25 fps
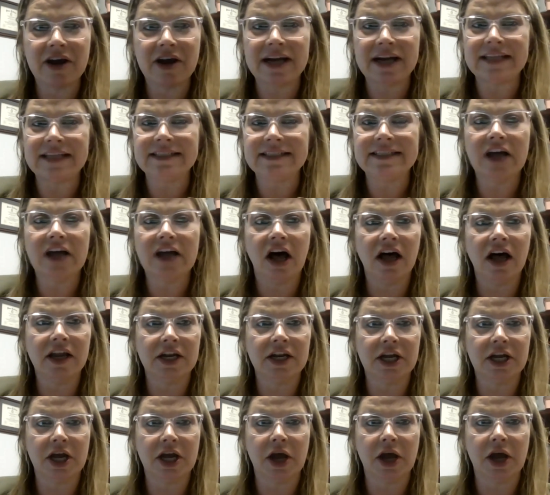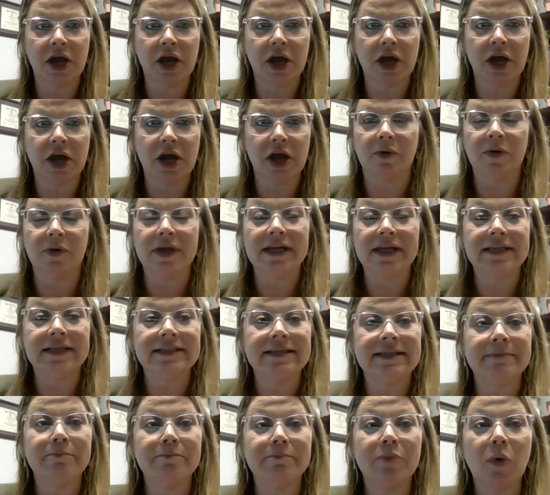It is non negotiable, it
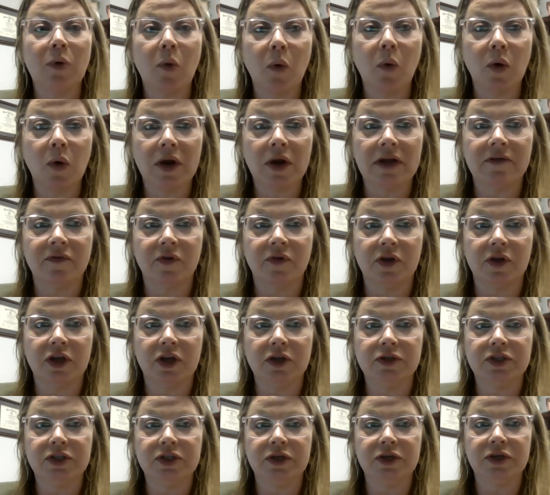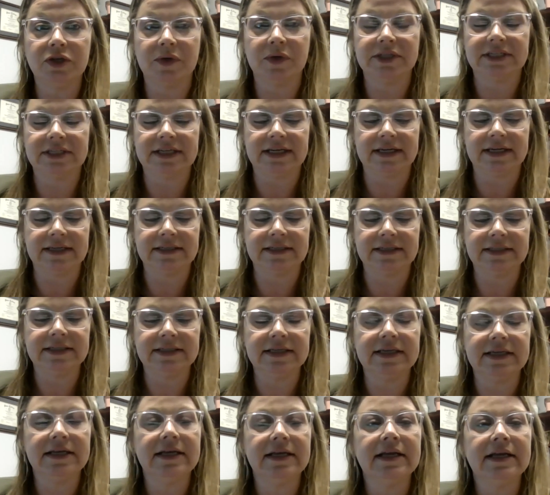is important for you to attend.
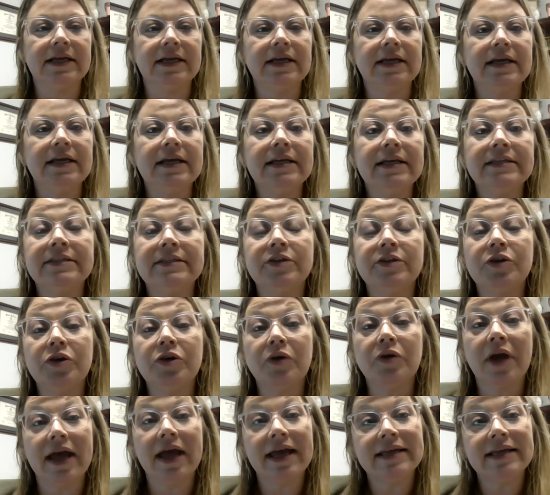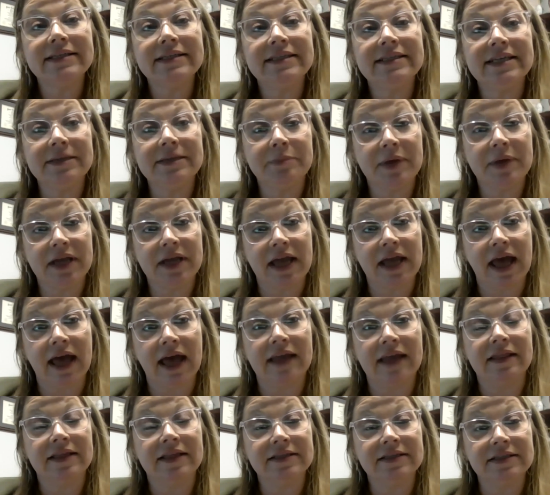So, your
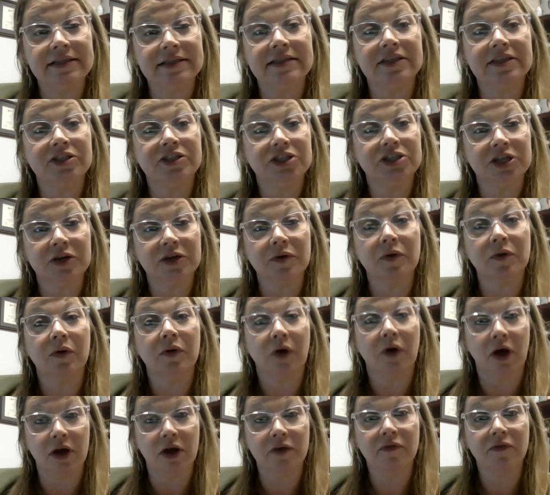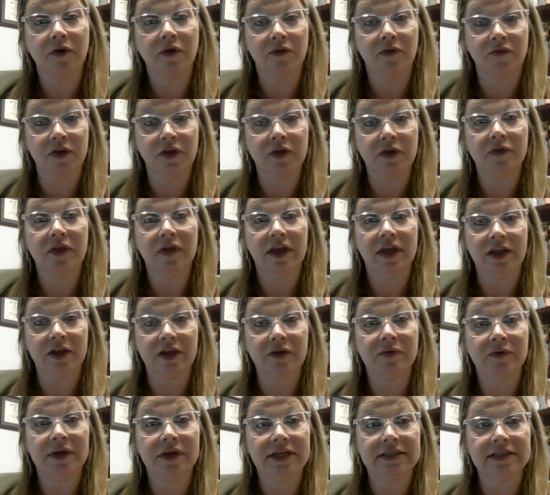EdTPA, this is a general overview that
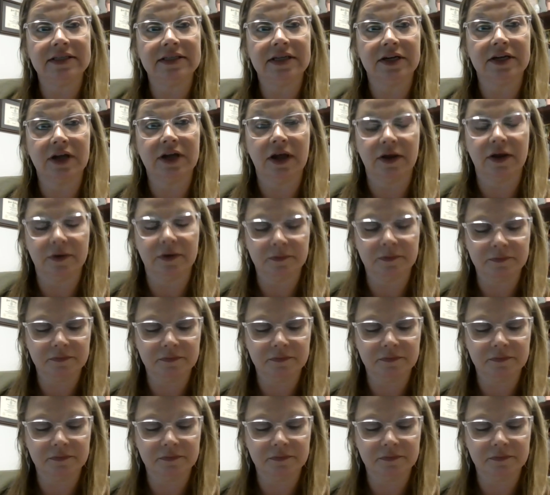you need to know.